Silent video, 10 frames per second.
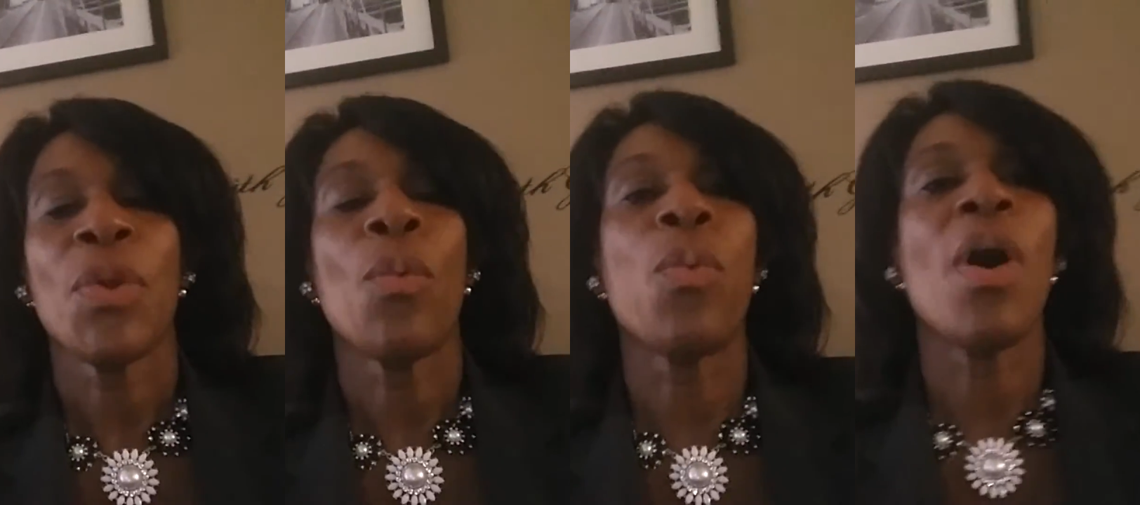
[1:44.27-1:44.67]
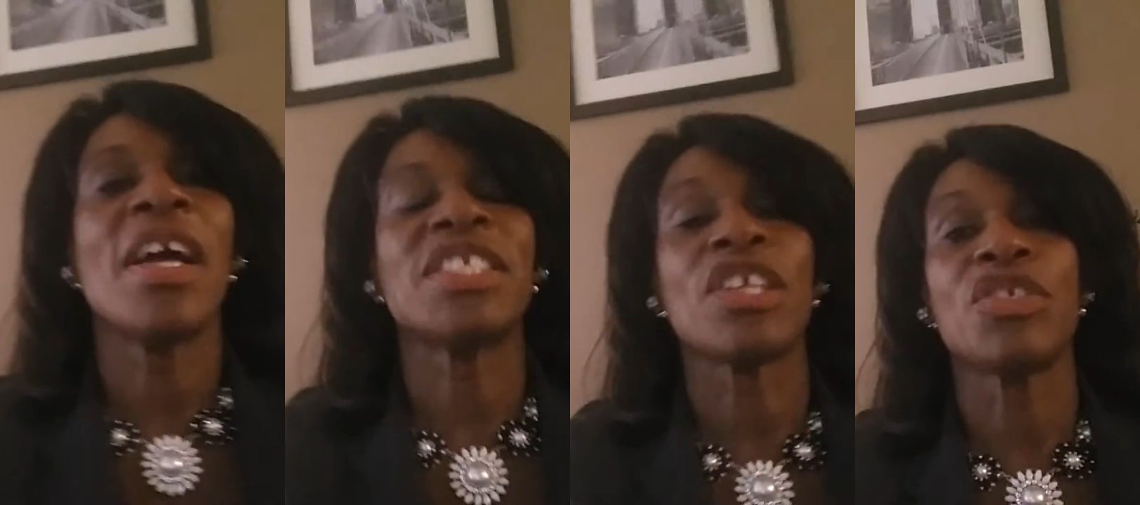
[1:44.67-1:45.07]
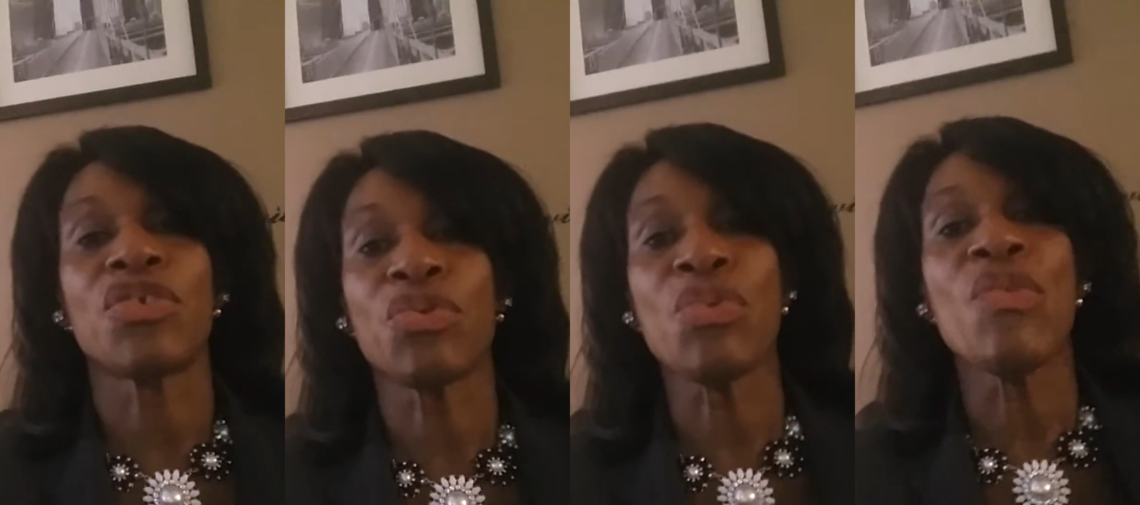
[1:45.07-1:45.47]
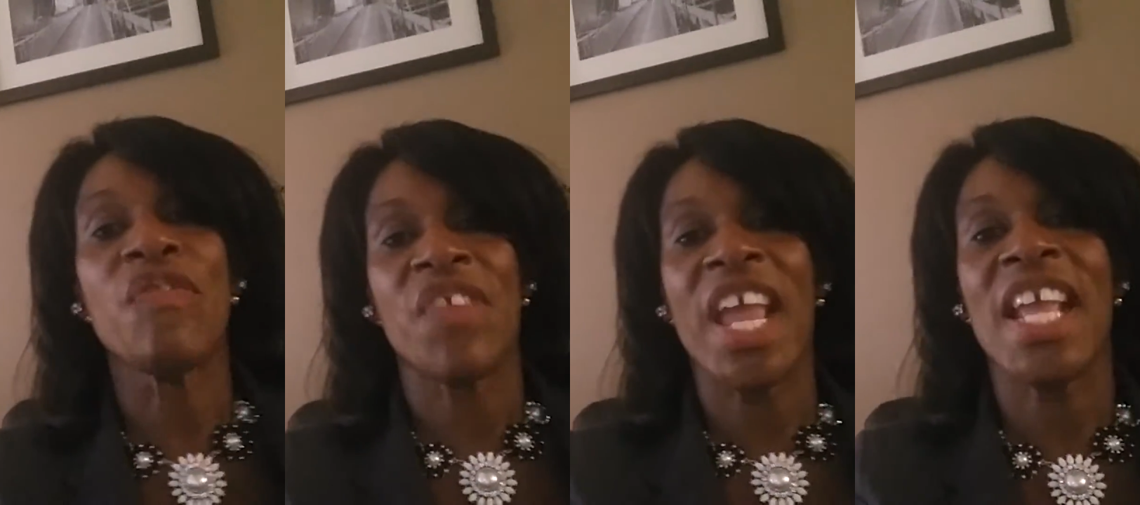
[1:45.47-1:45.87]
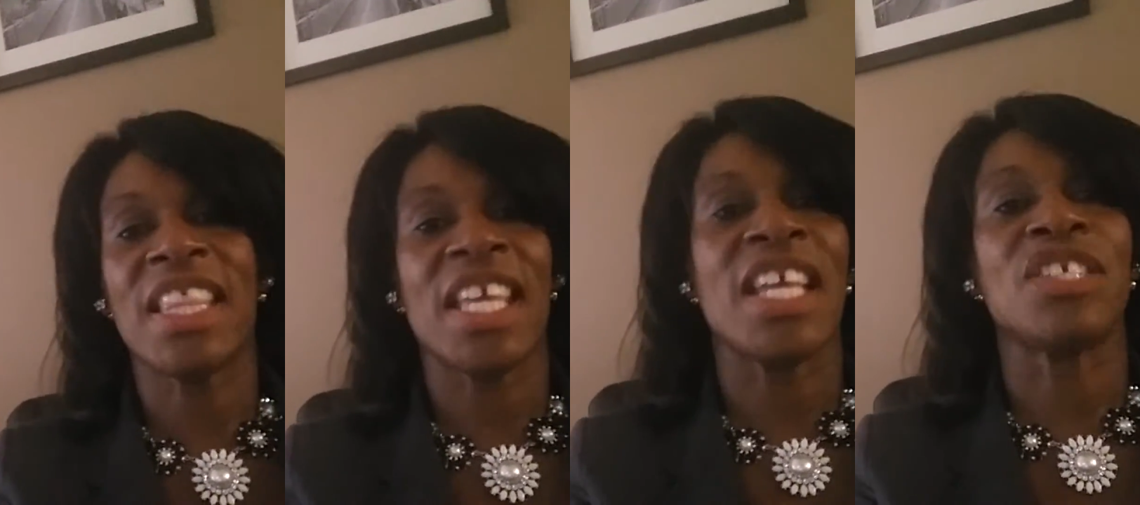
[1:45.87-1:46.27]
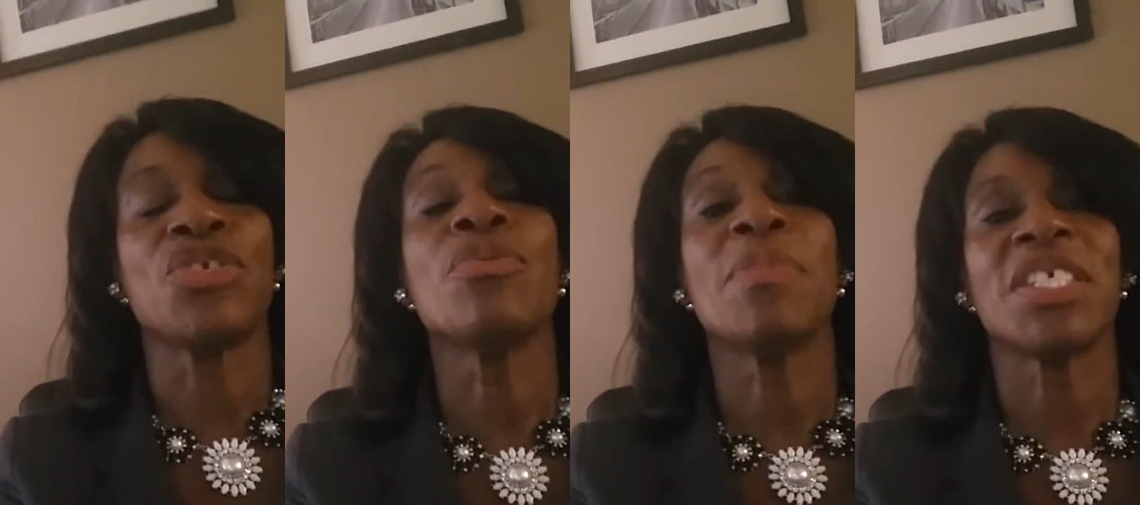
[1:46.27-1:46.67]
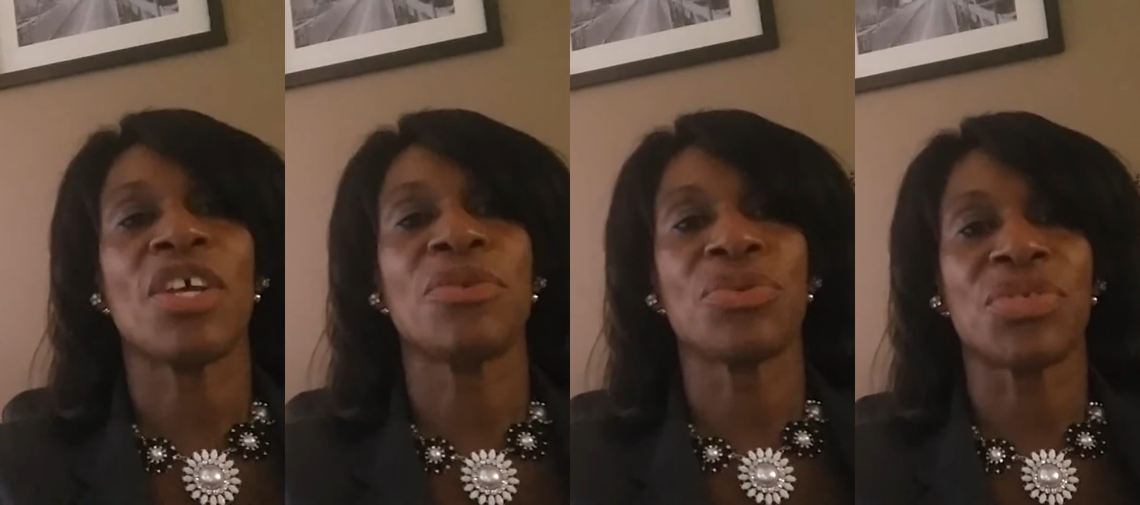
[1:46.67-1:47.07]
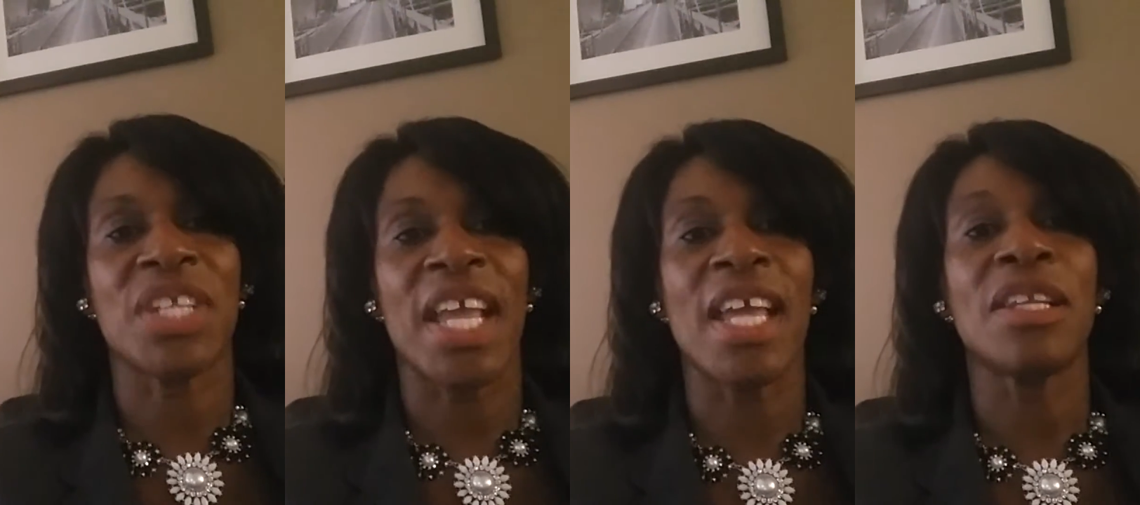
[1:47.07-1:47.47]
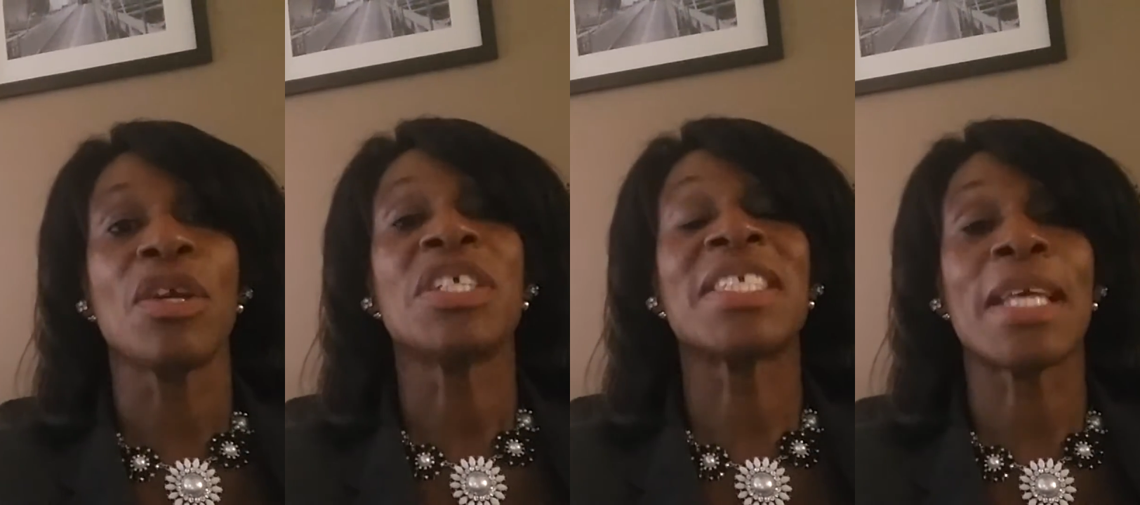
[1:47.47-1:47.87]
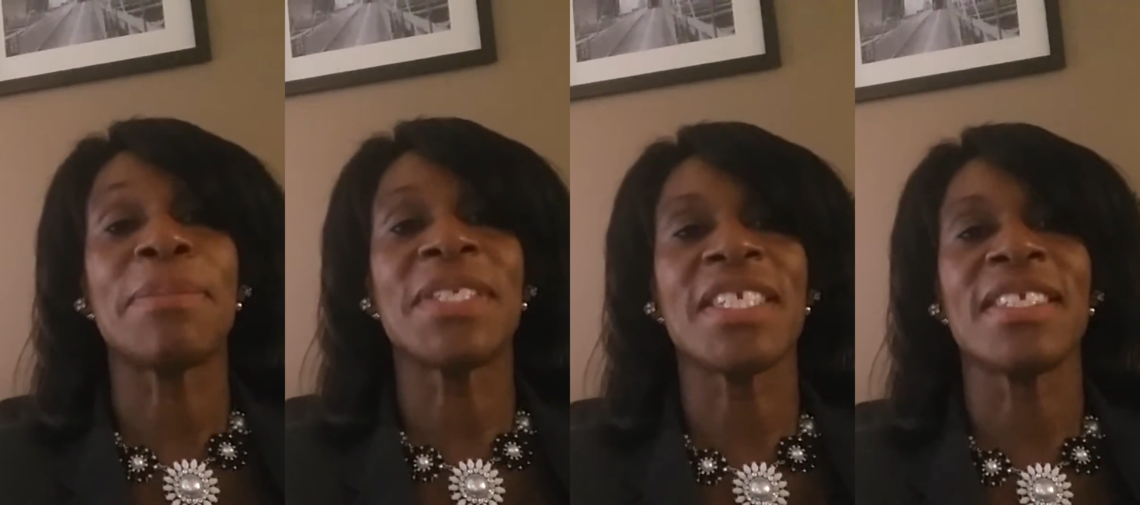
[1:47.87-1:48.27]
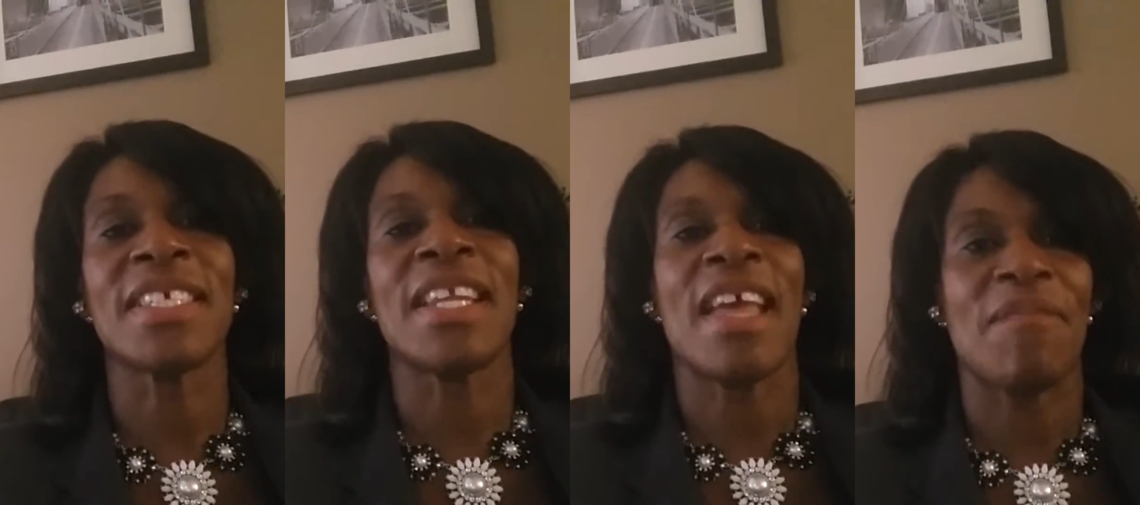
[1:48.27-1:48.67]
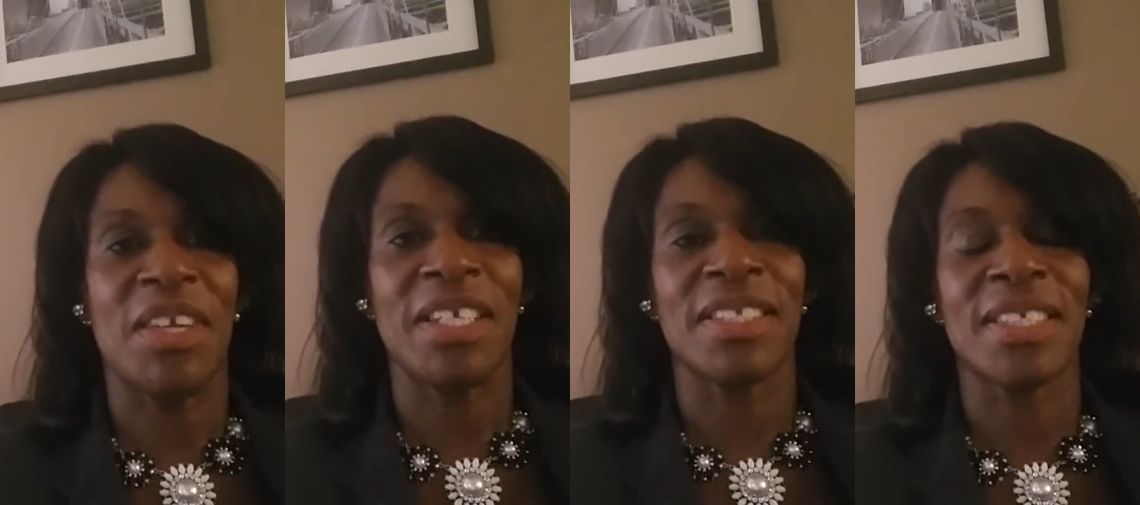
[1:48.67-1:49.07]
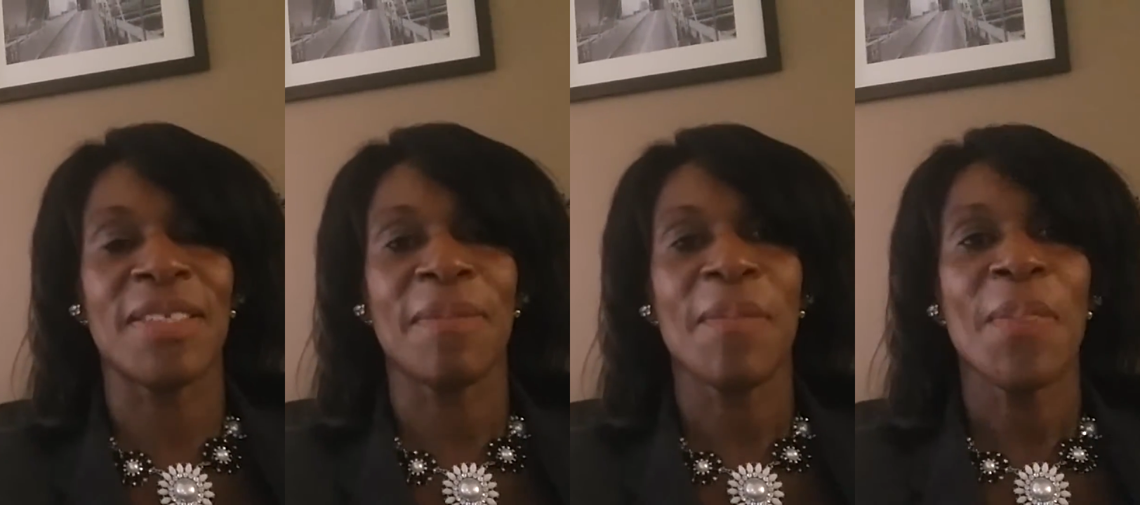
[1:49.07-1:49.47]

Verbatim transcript: what true faith is, you must understand substance and evidence.